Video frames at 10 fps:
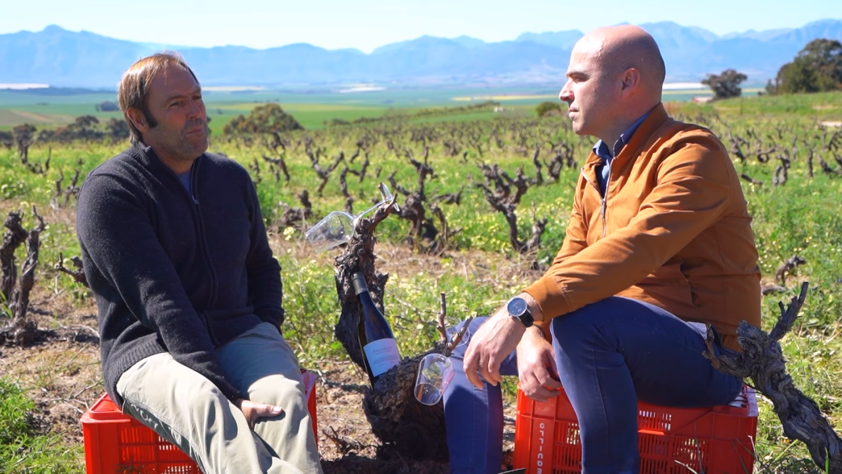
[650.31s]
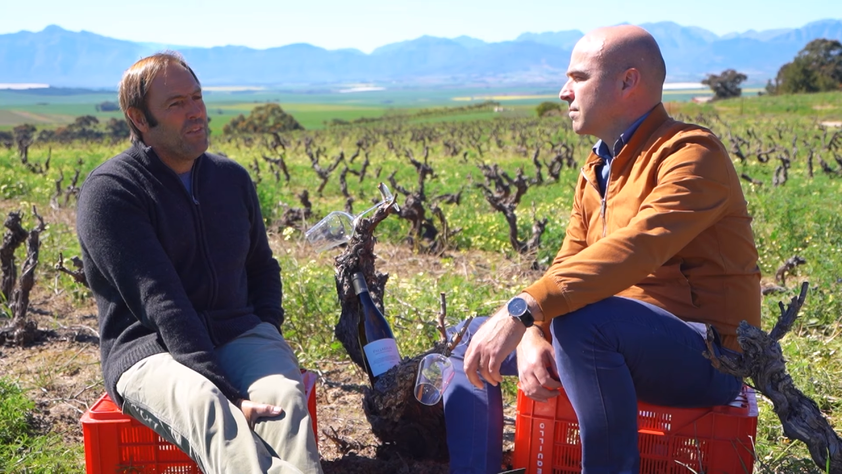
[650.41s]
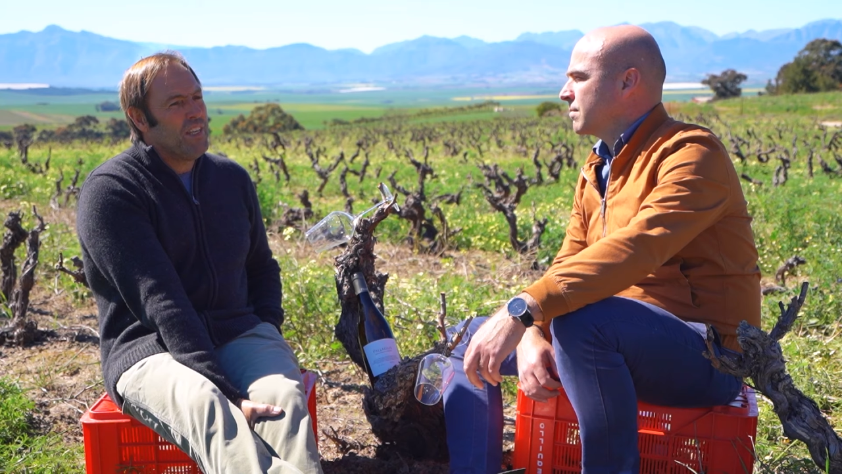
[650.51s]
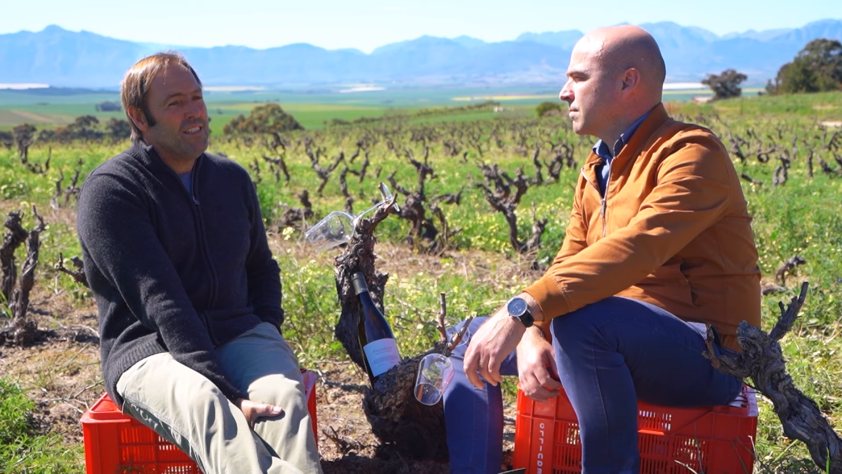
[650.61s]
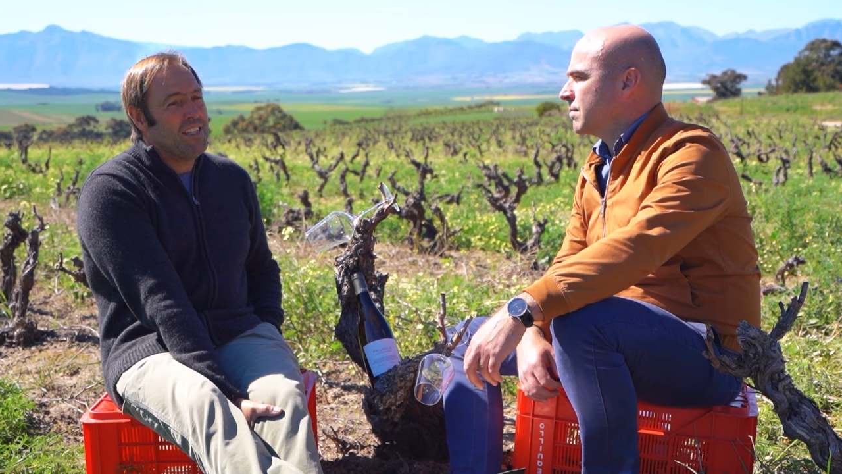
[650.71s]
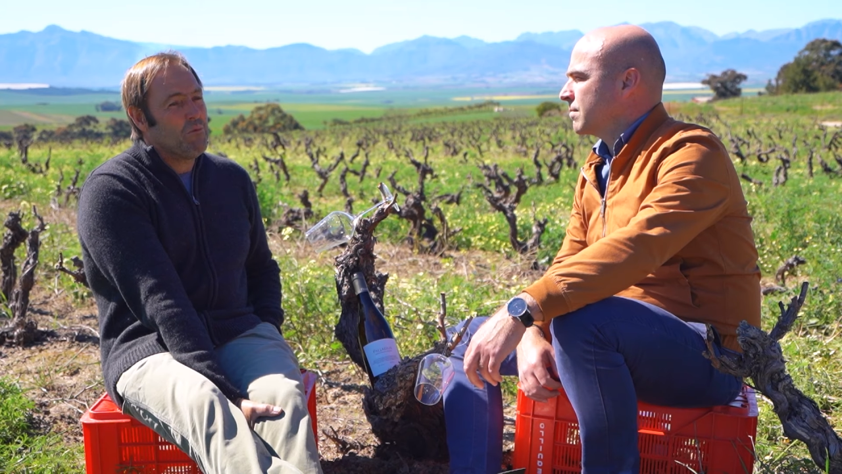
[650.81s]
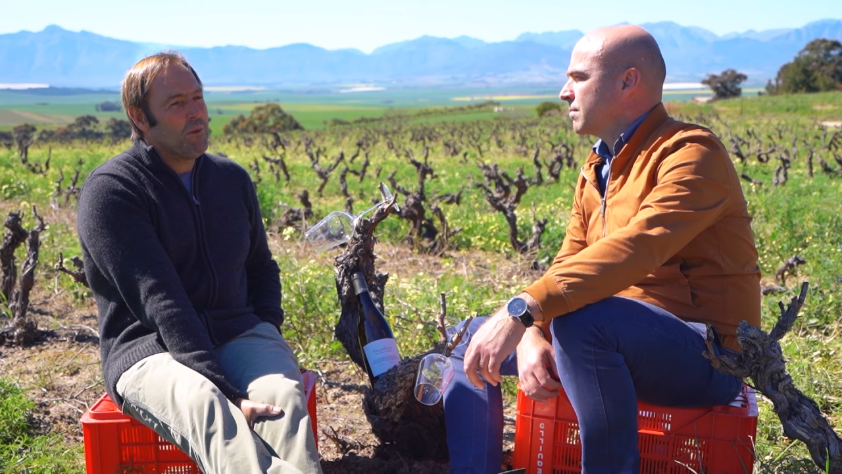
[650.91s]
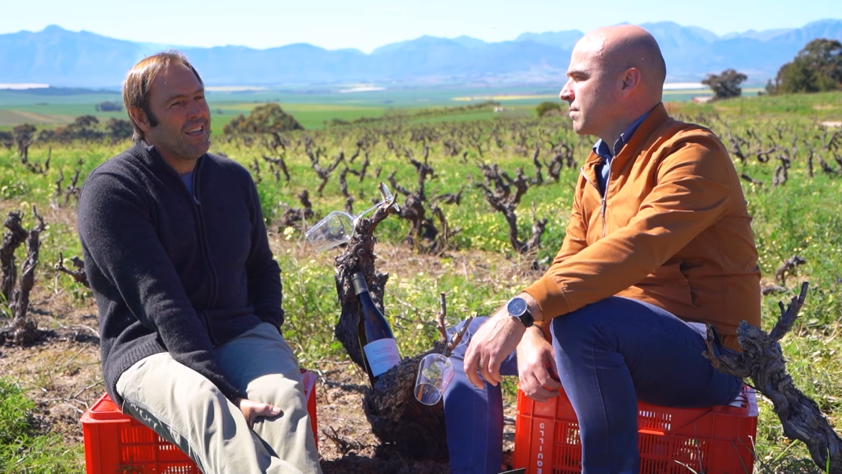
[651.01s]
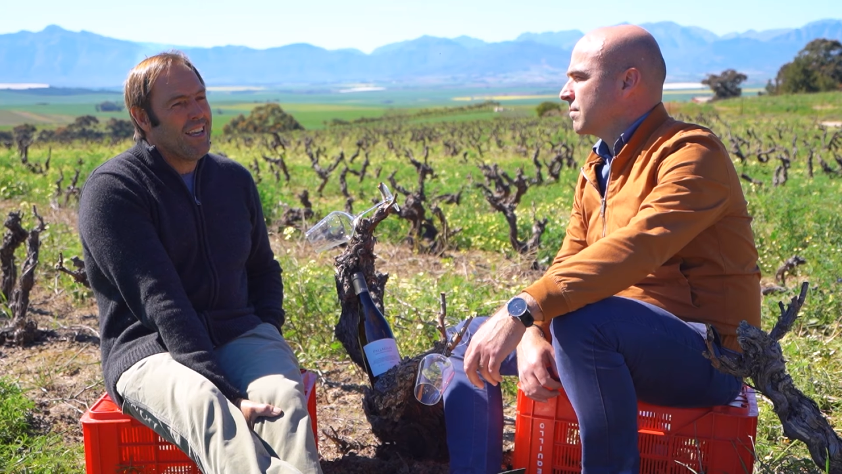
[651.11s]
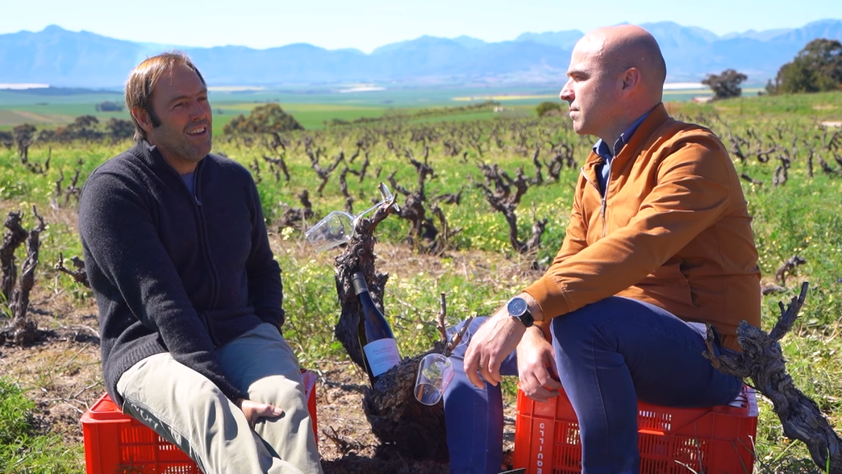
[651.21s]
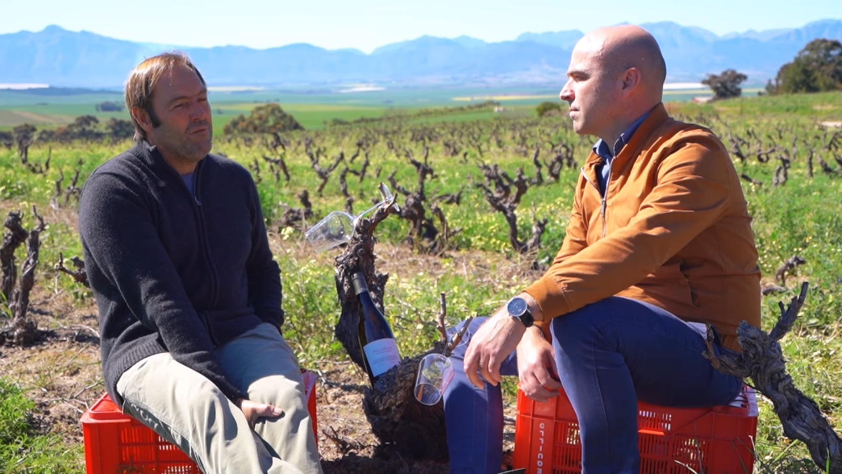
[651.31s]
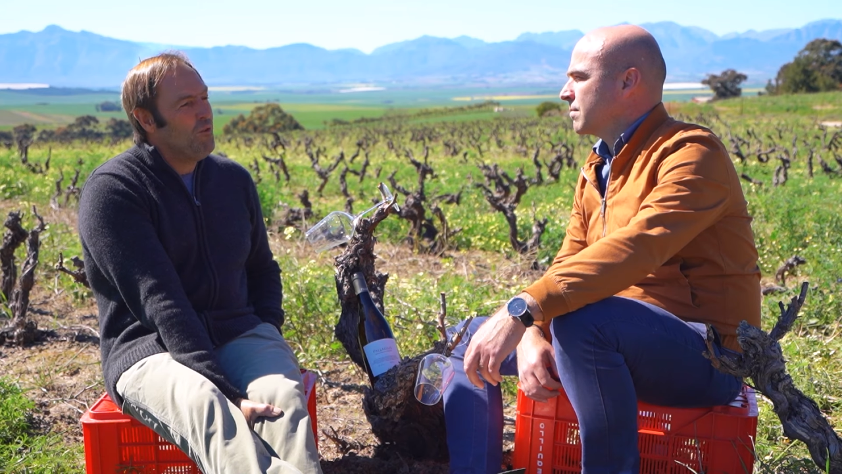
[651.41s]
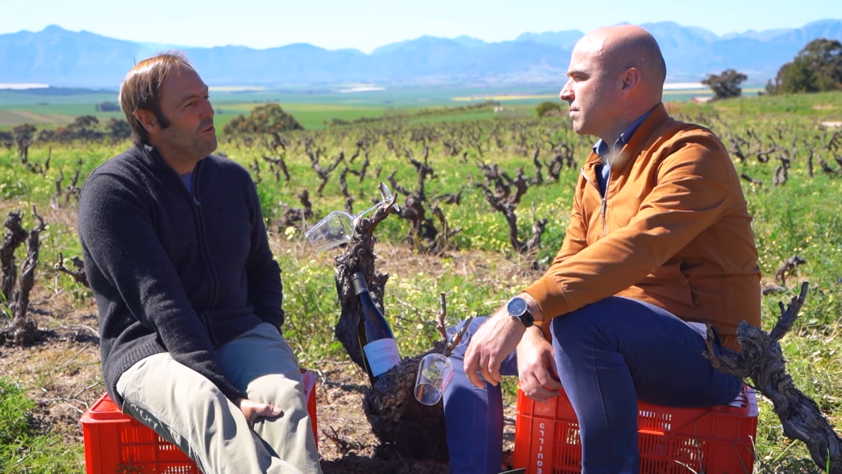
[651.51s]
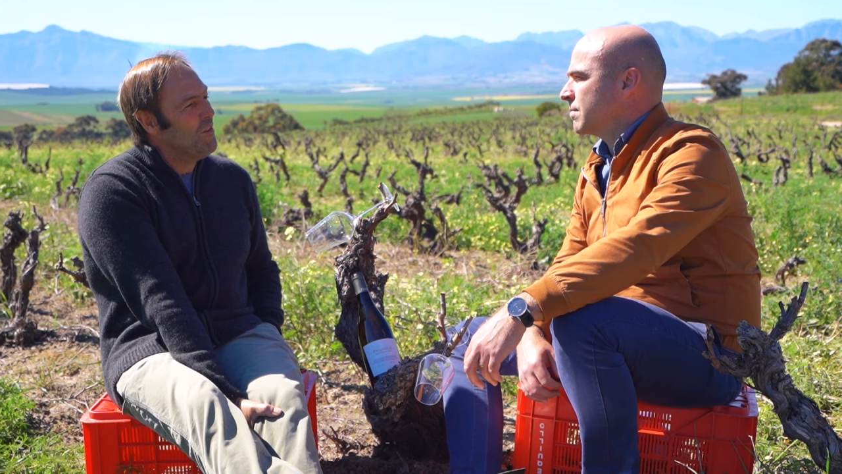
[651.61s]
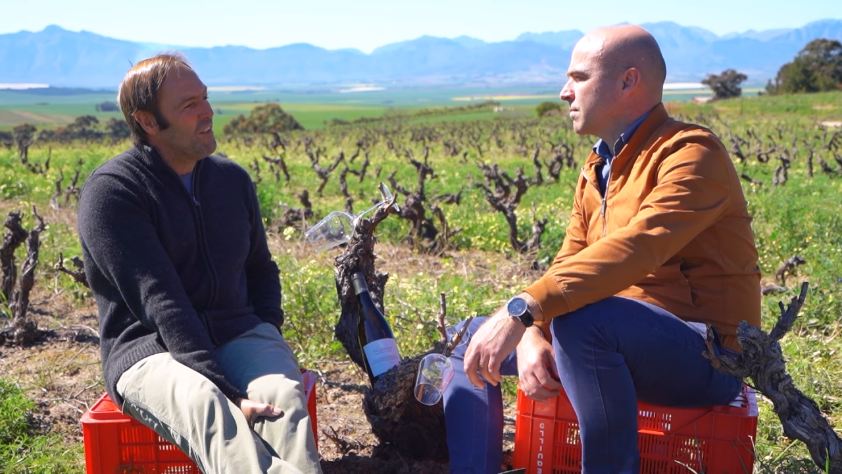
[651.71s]
things that we care
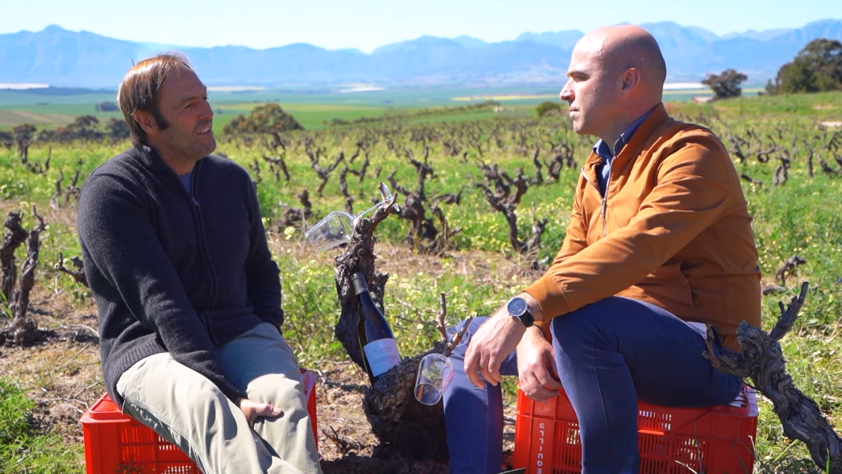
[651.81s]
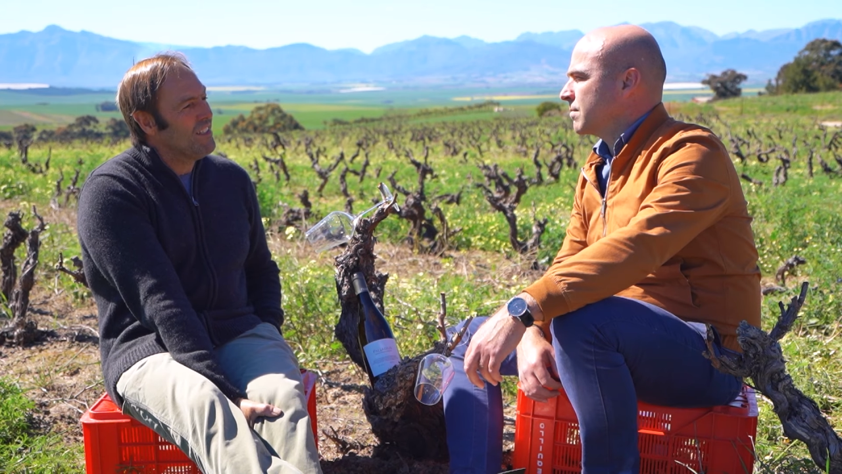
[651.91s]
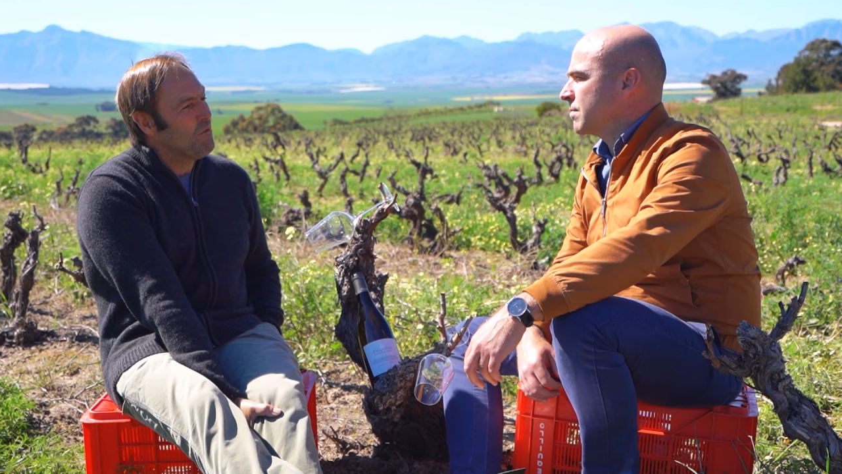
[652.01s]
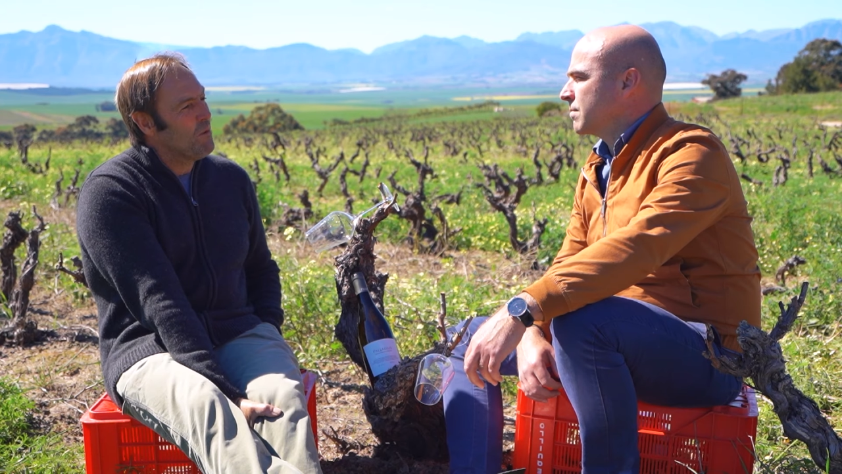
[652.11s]
for and things that